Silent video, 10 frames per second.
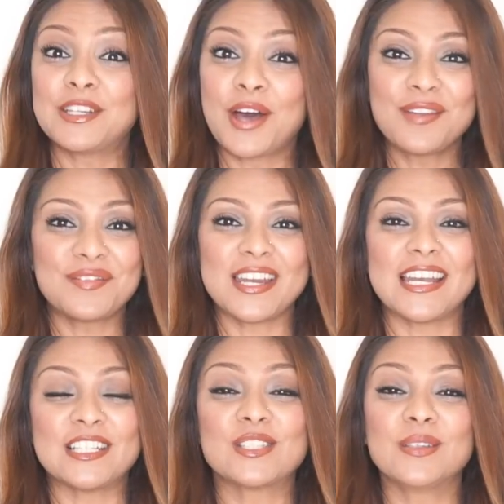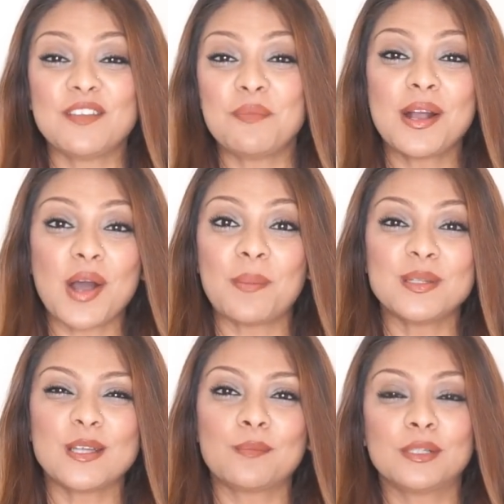and confident in. So leave me a
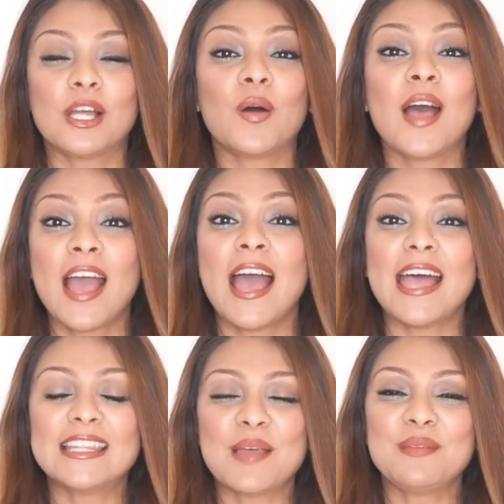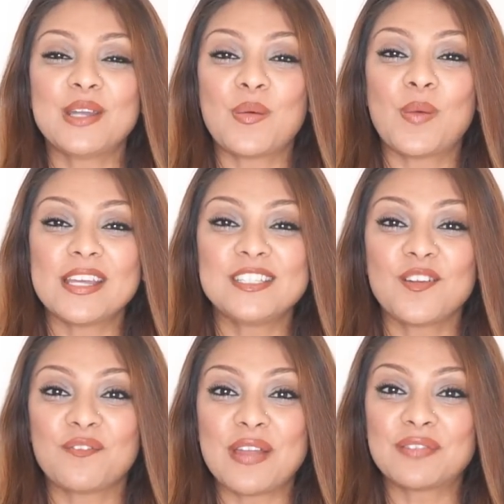comment down below and let me know, what is
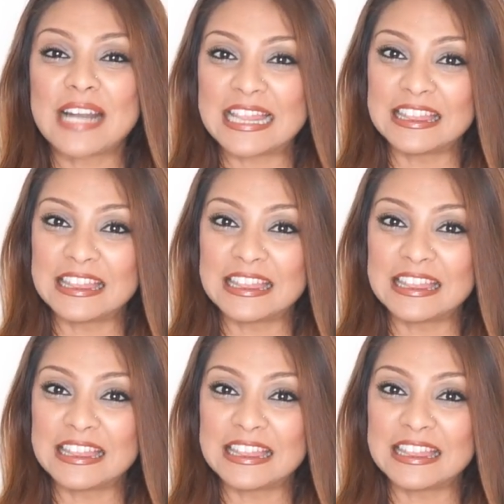your favorite